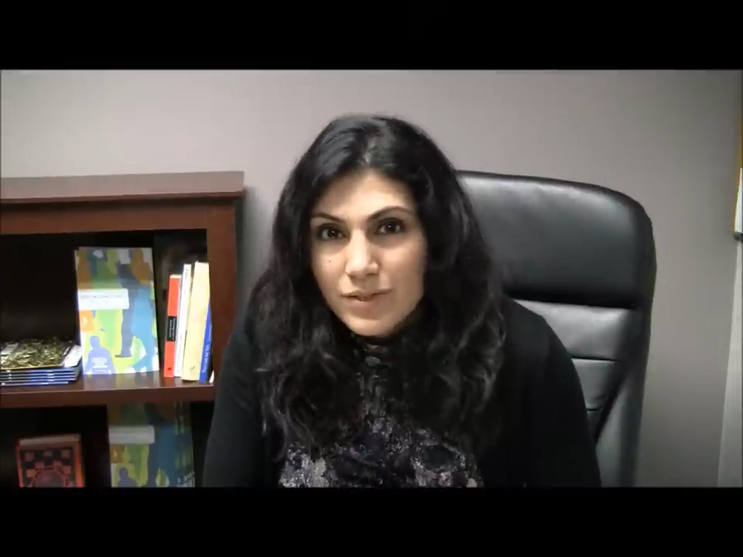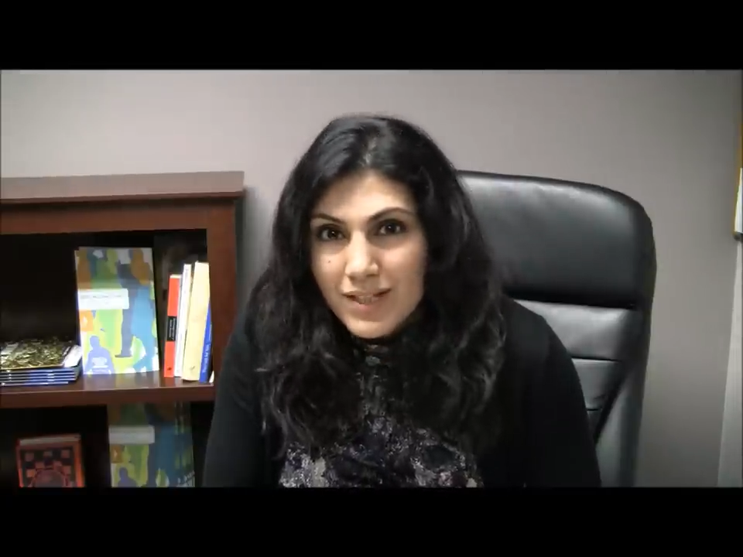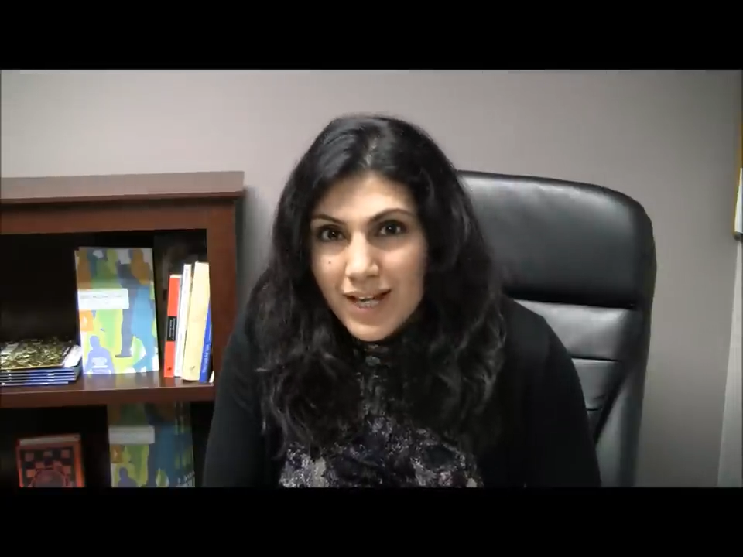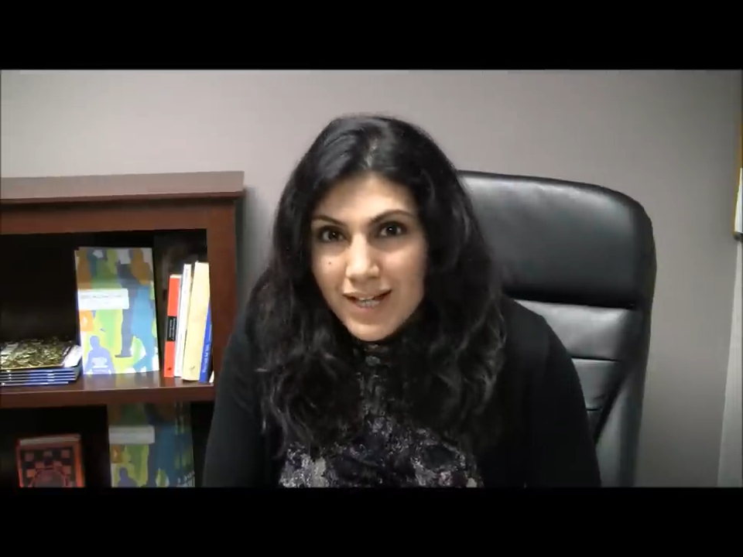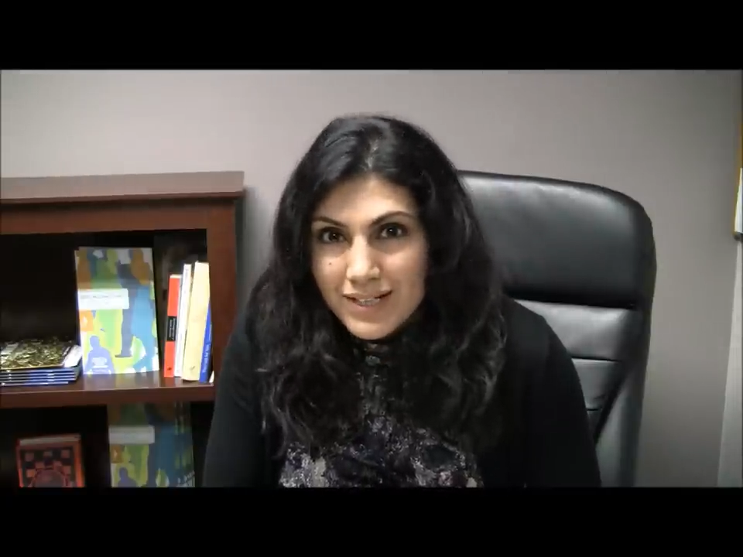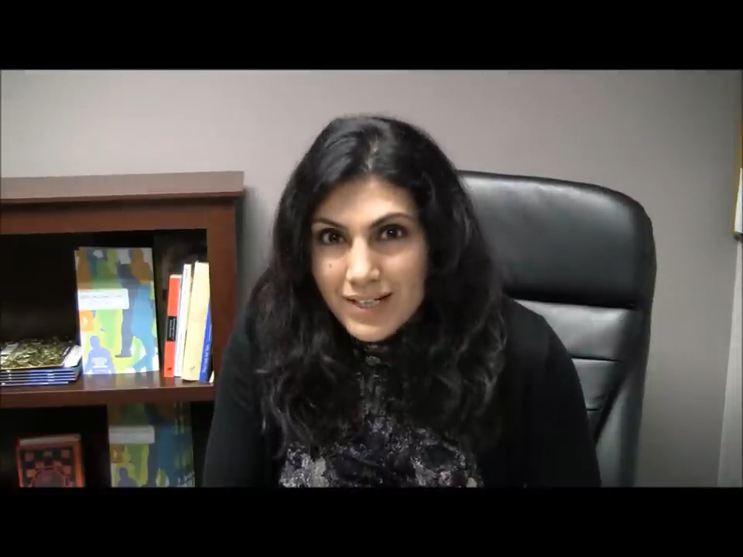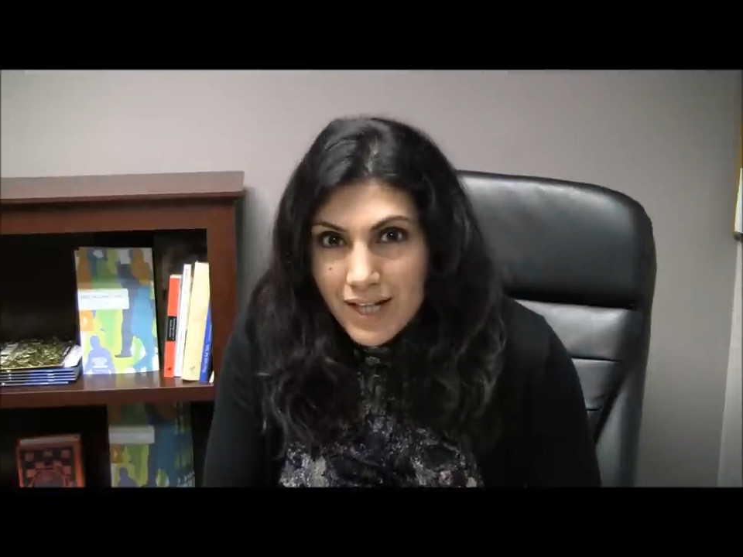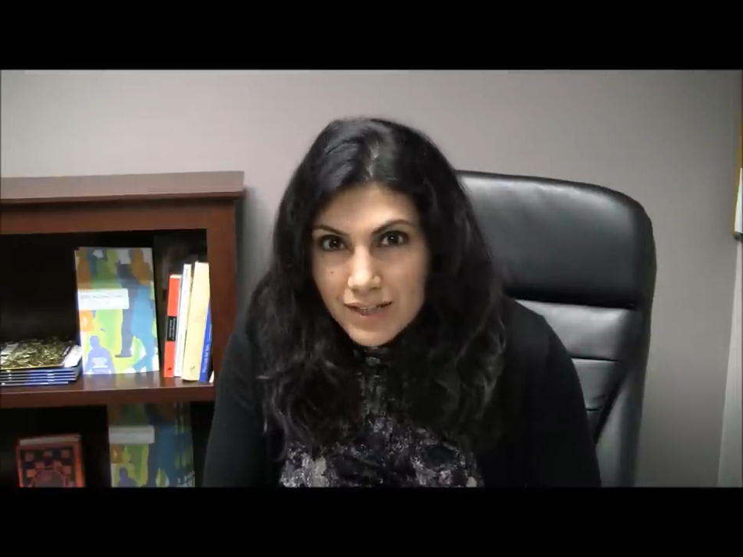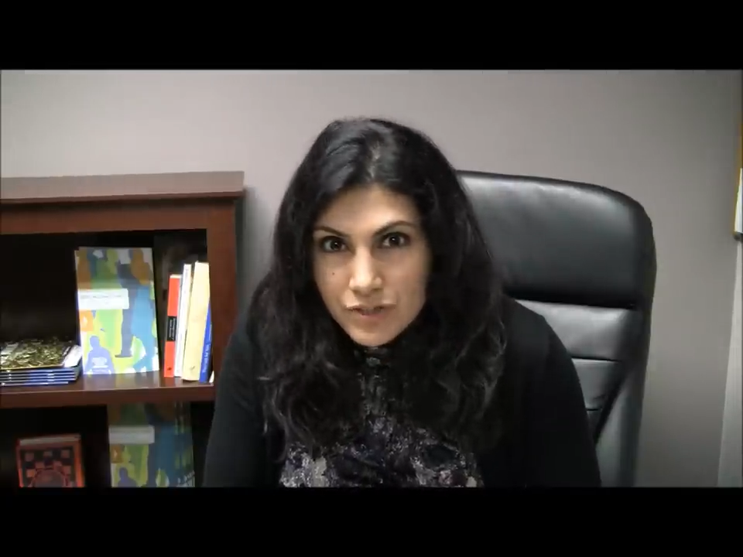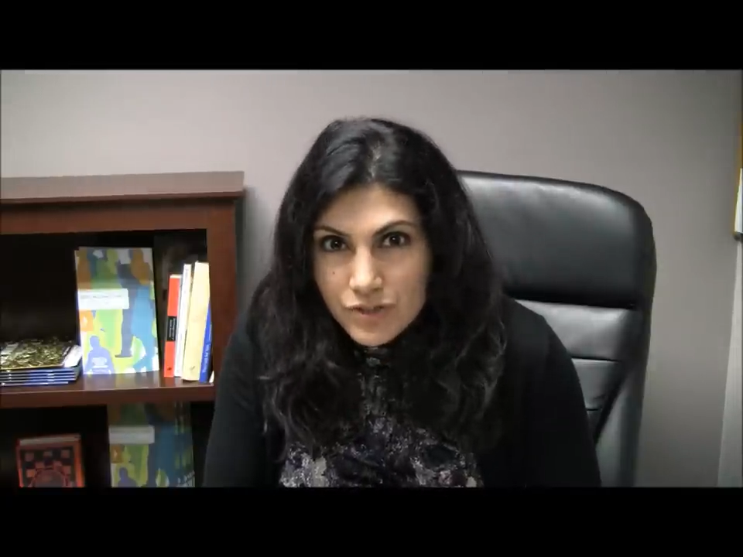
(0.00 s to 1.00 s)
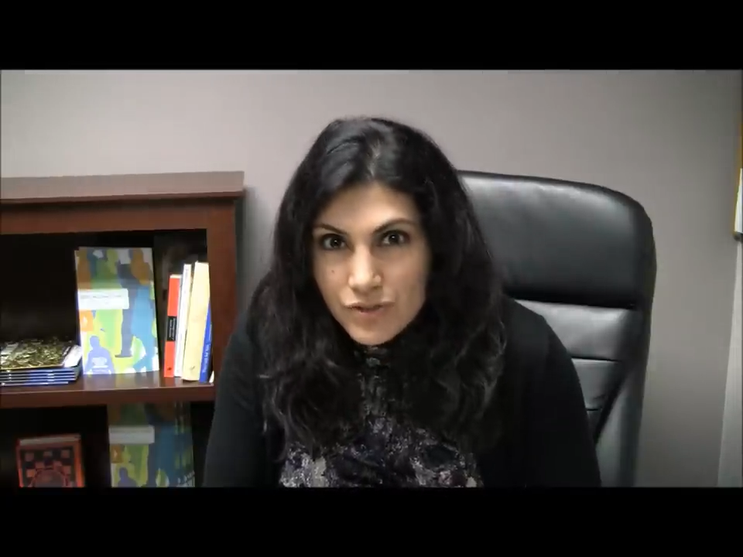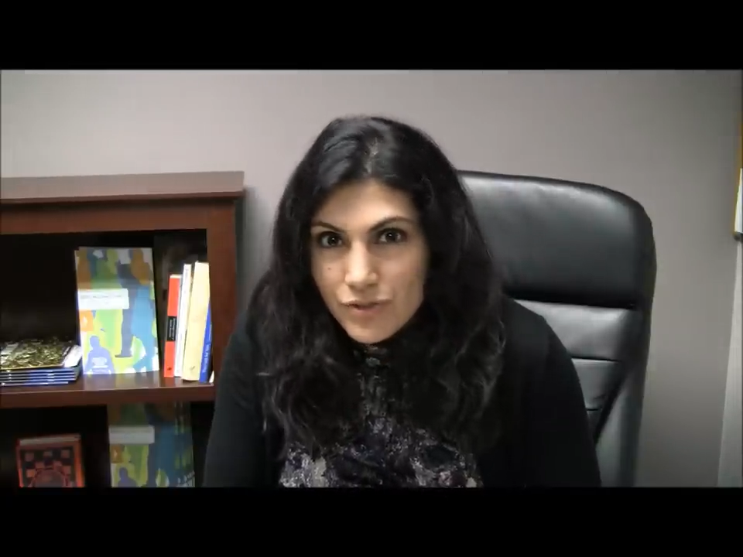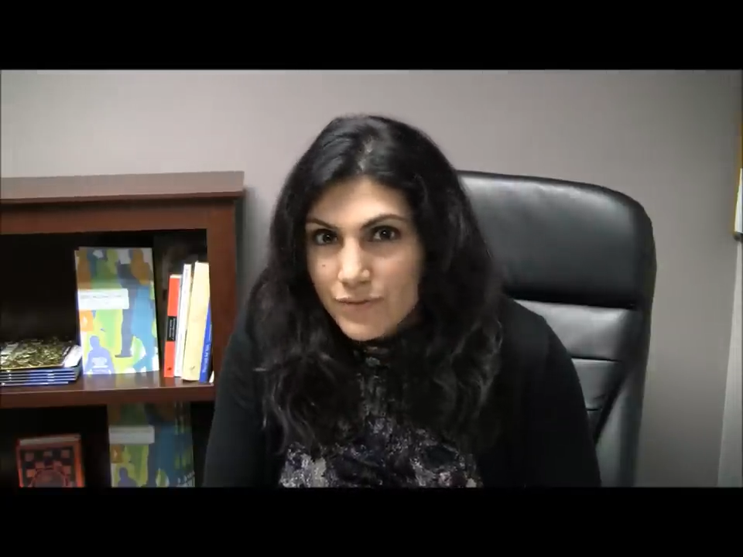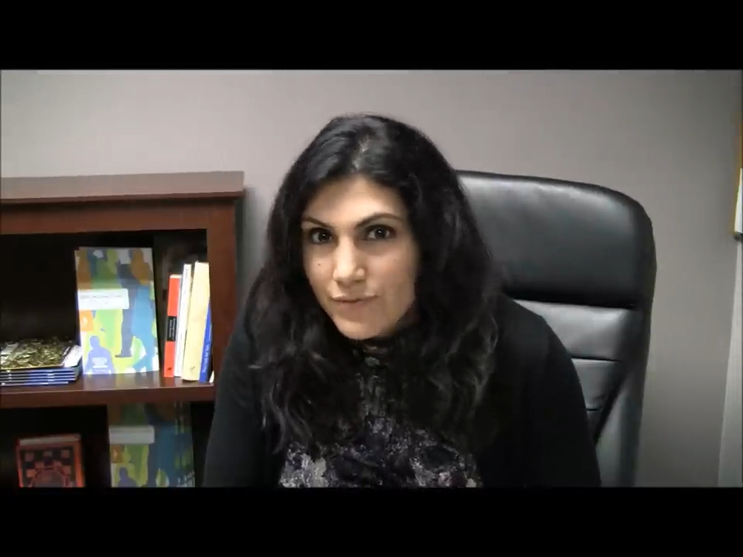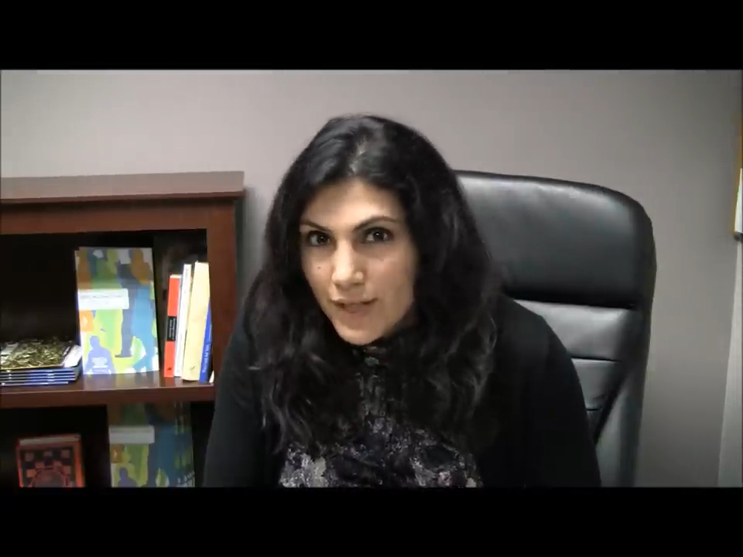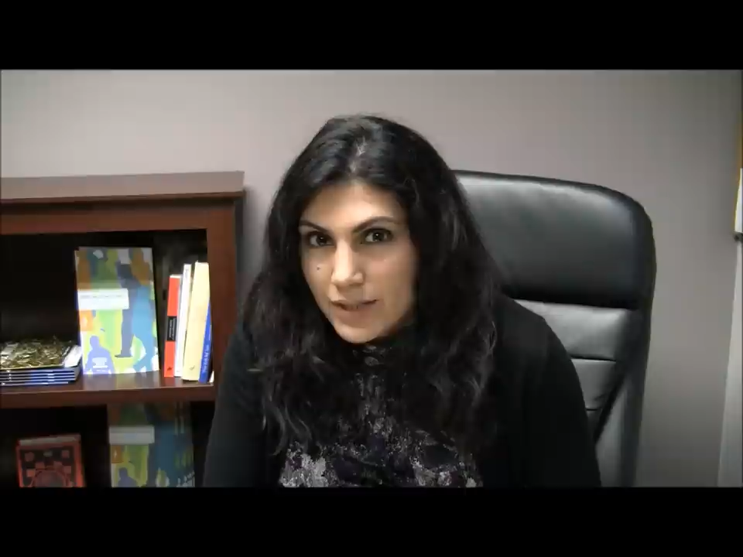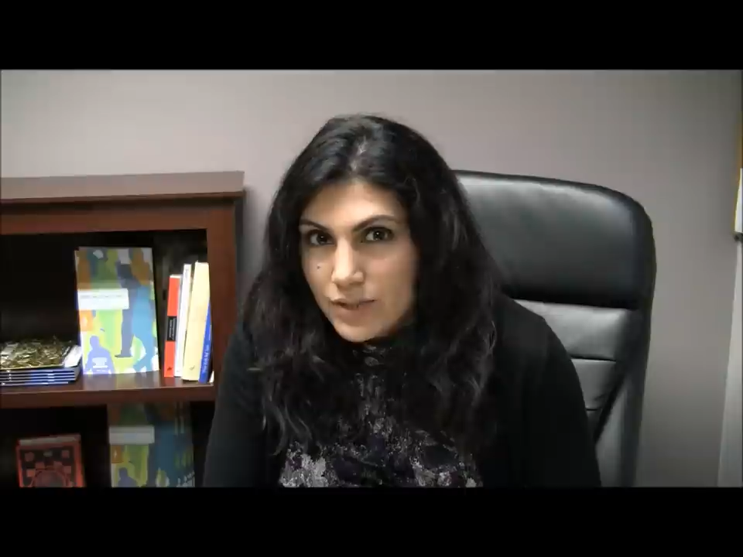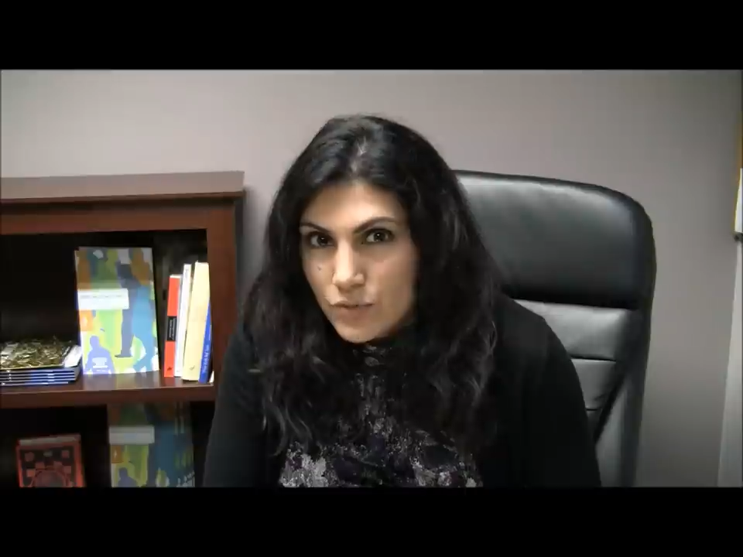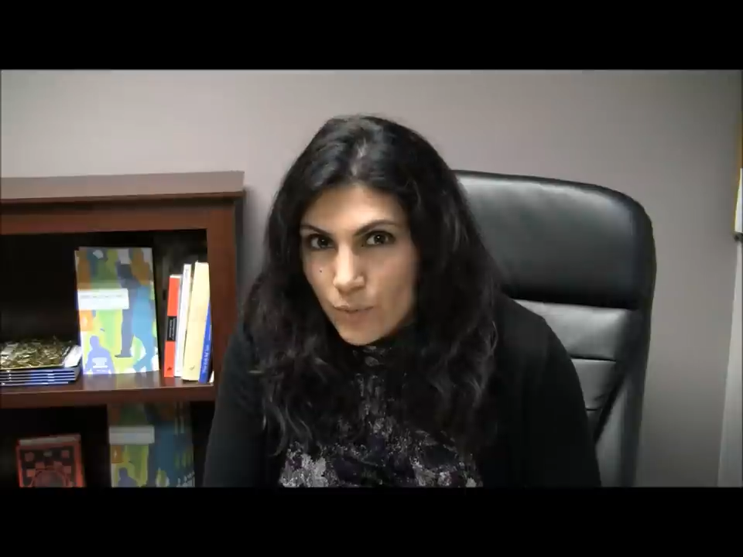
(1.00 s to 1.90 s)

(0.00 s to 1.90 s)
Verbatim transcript: to get intelligence surveillance